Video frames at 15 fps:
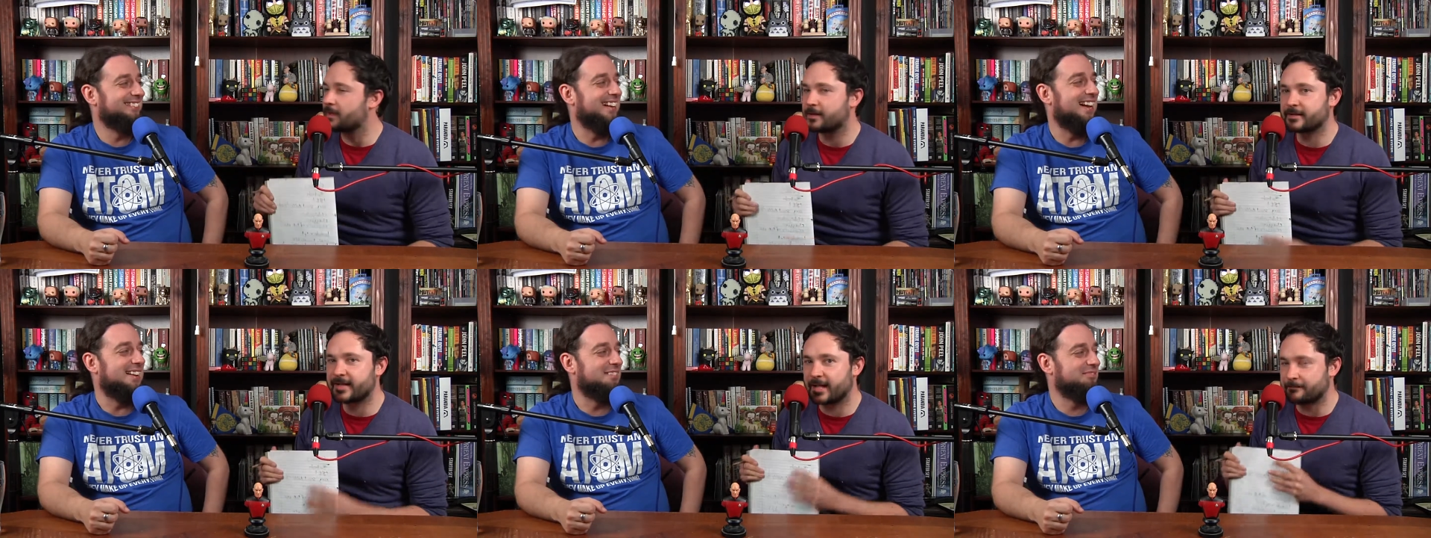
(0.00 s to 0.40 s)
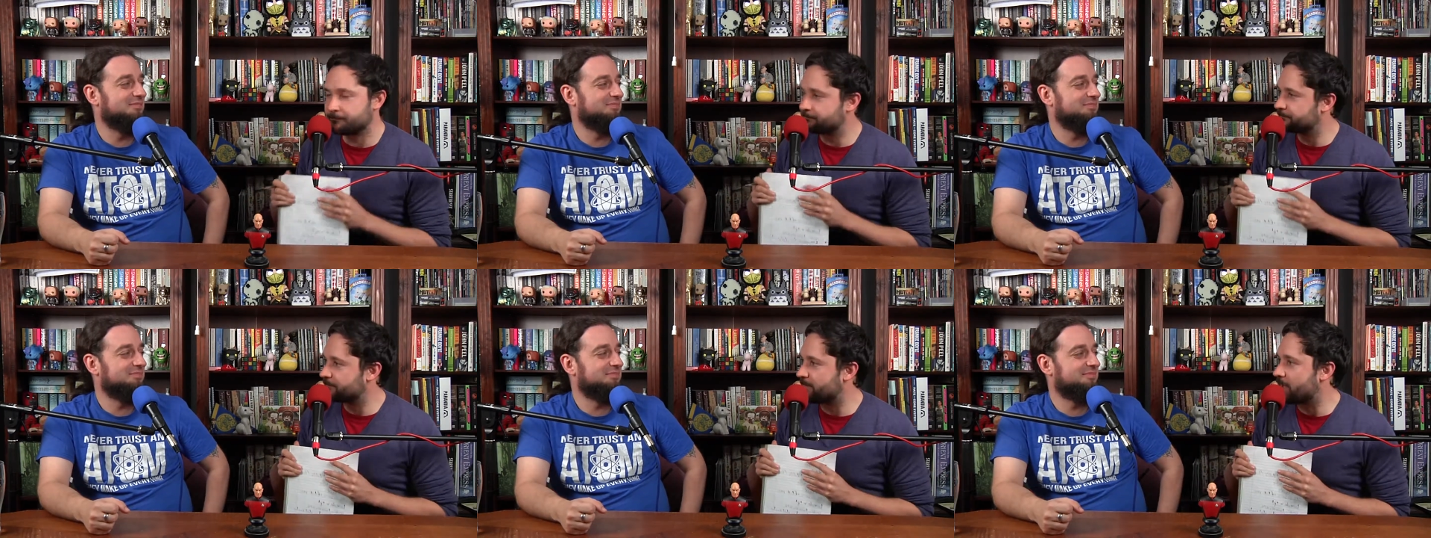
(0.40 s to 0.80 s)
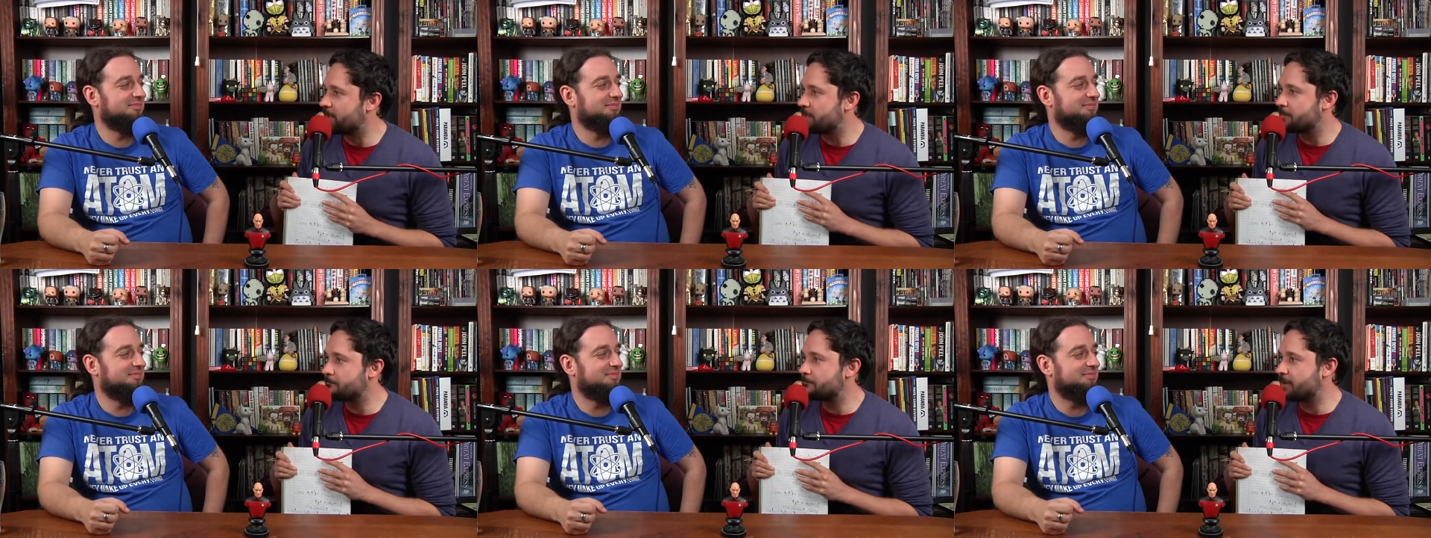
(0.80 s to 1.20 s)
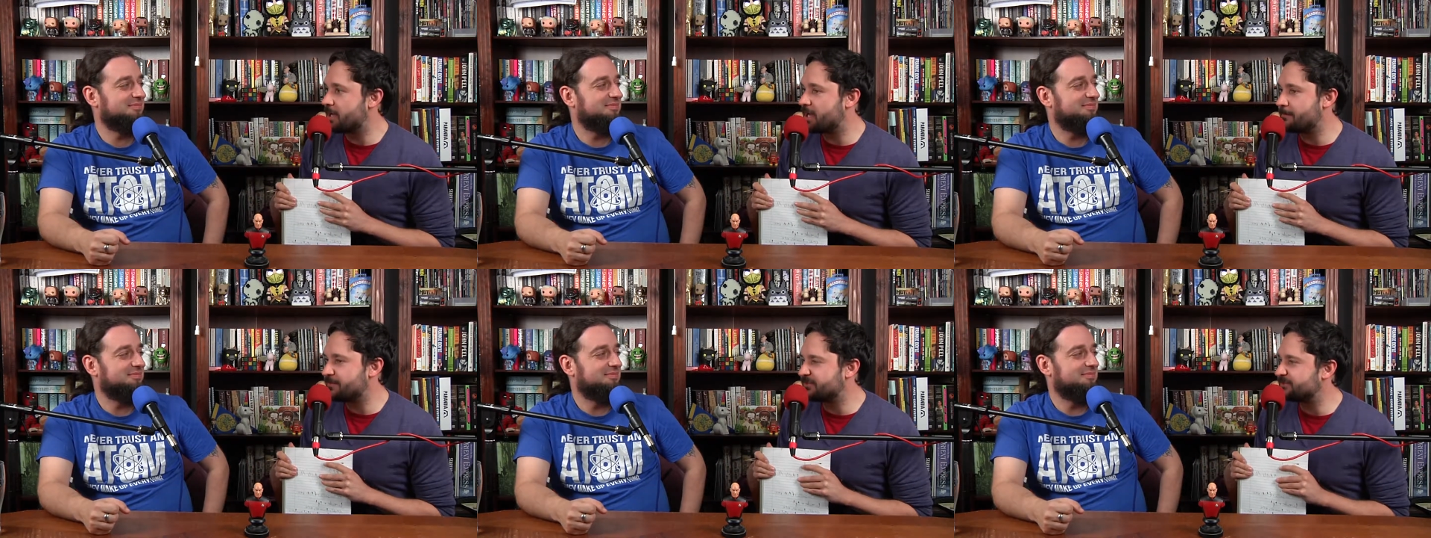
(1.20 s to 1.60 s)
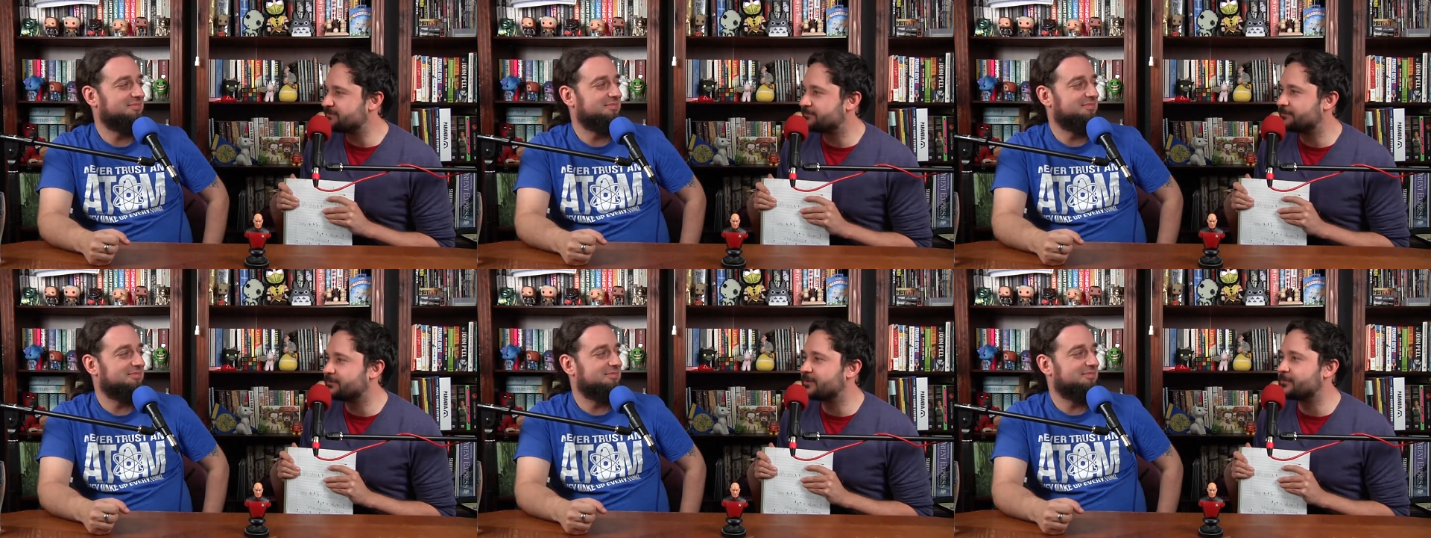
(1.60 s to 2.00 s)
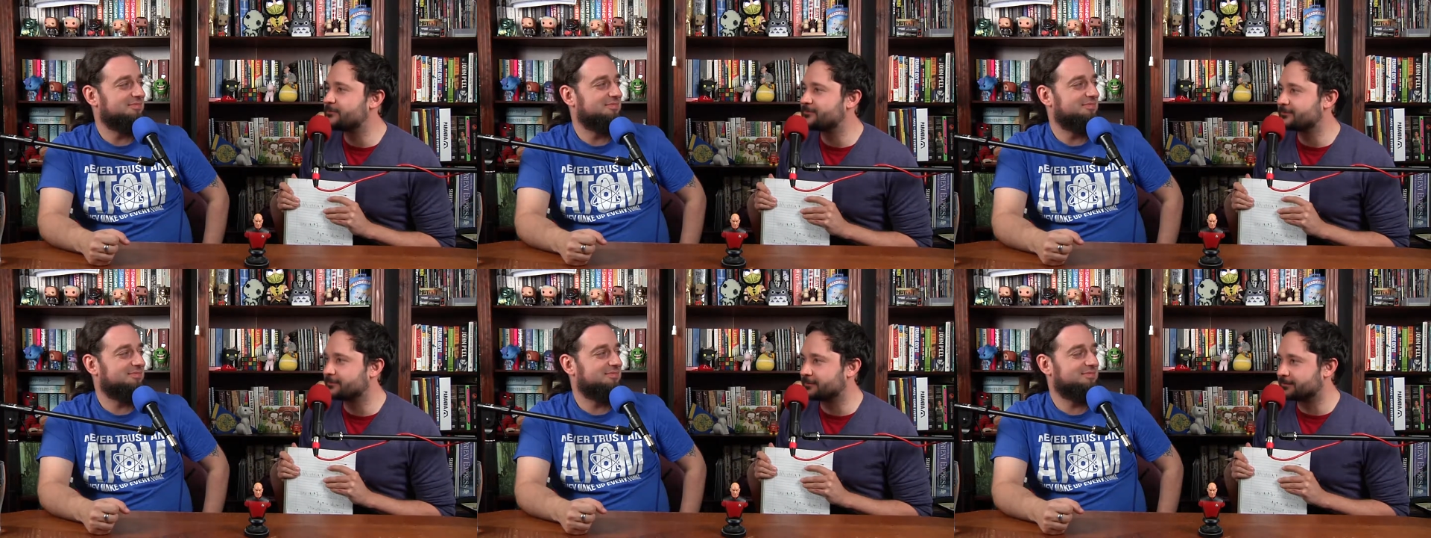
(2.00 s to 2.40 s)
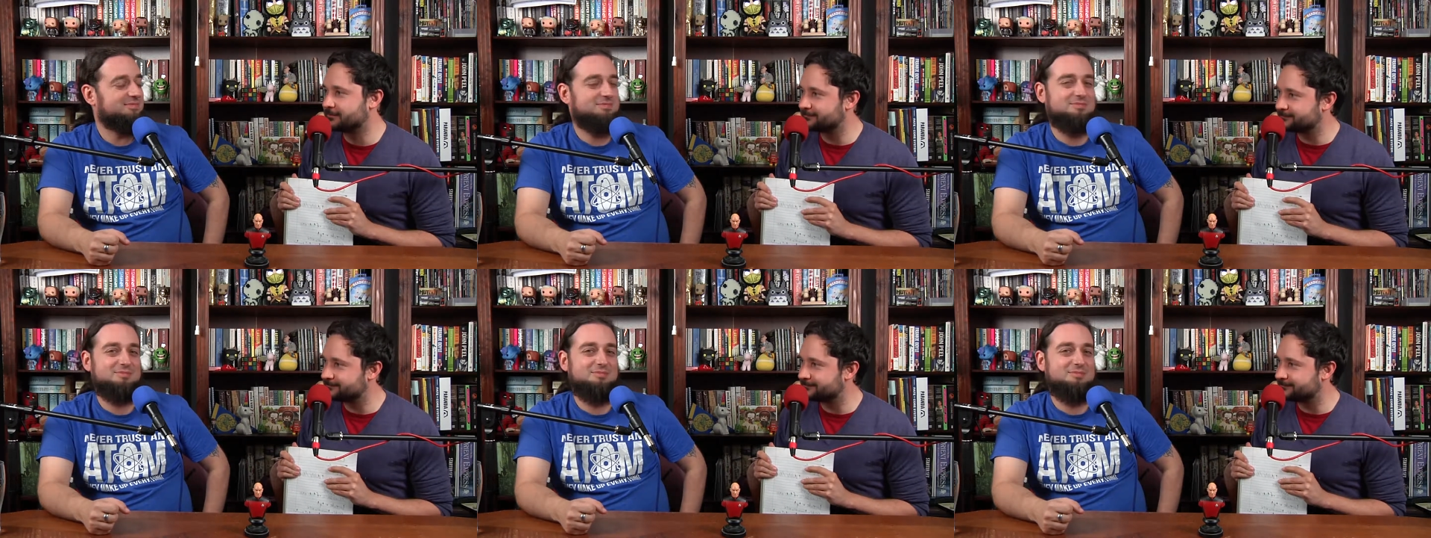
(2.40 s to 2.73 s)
Speaker 1: yeah. Okay. Permanent Funeral.